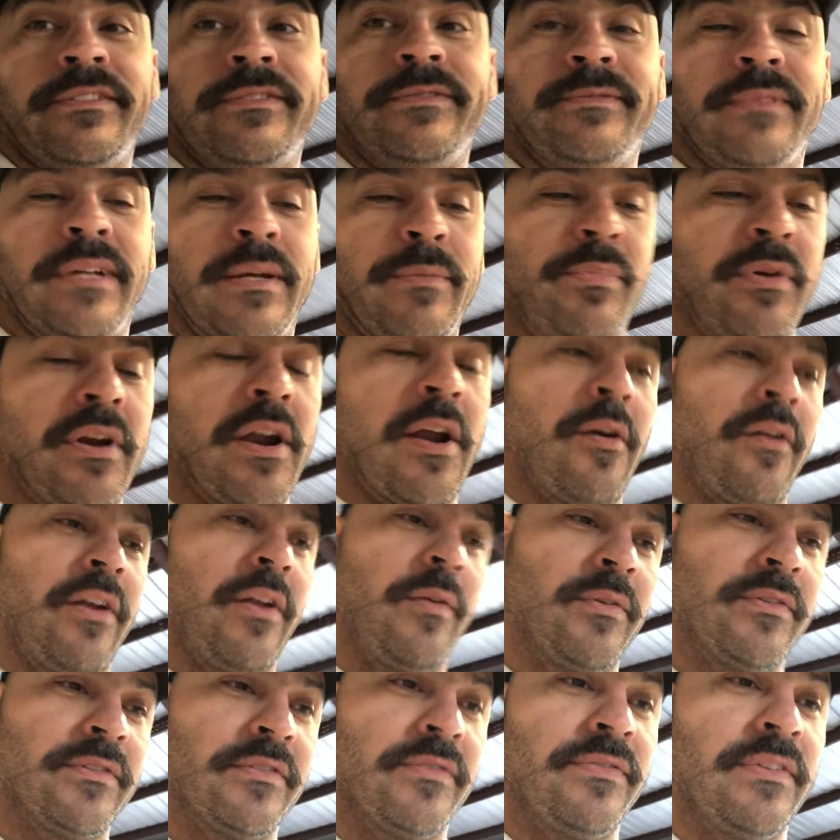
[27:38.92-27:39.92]
My priority
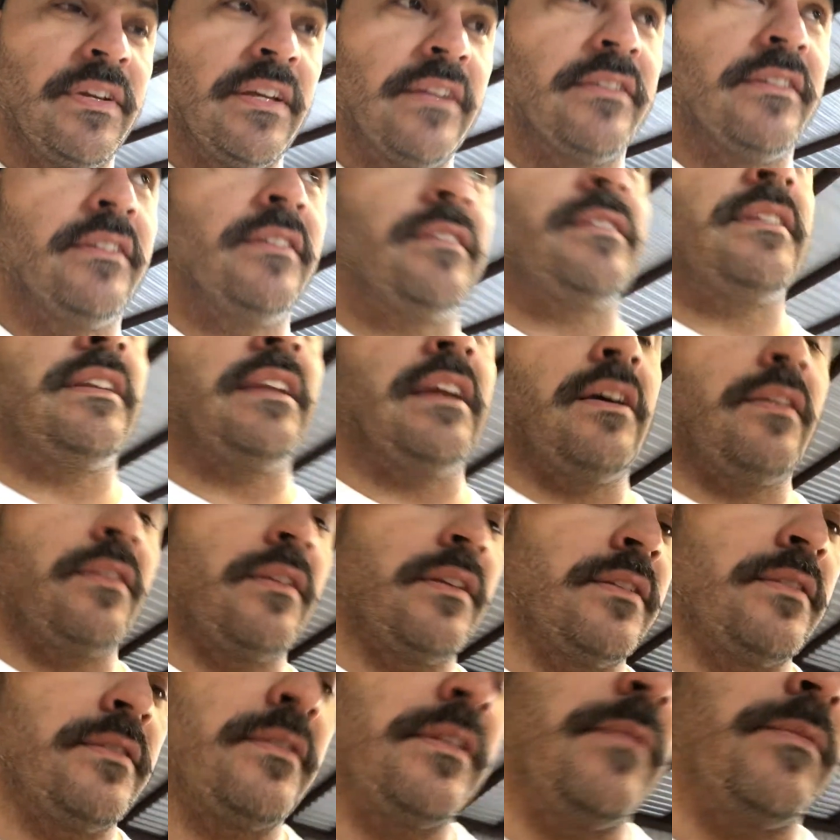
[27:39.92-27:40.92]
was the pheasants, and now it
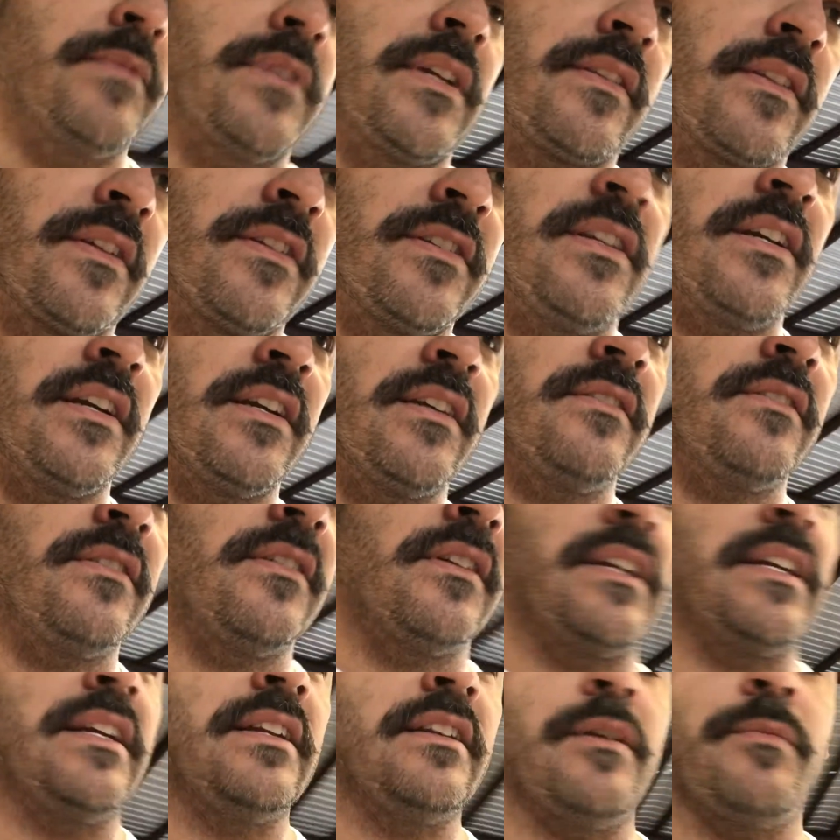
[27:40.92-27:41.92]
seems like the chickens are
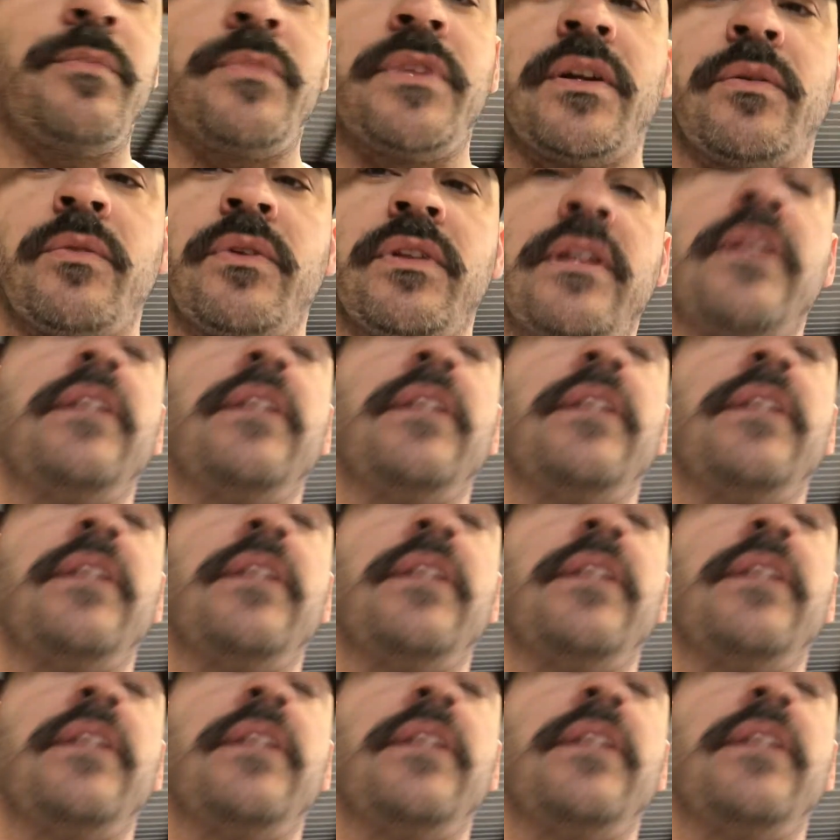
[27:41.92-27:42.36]
getting up there where they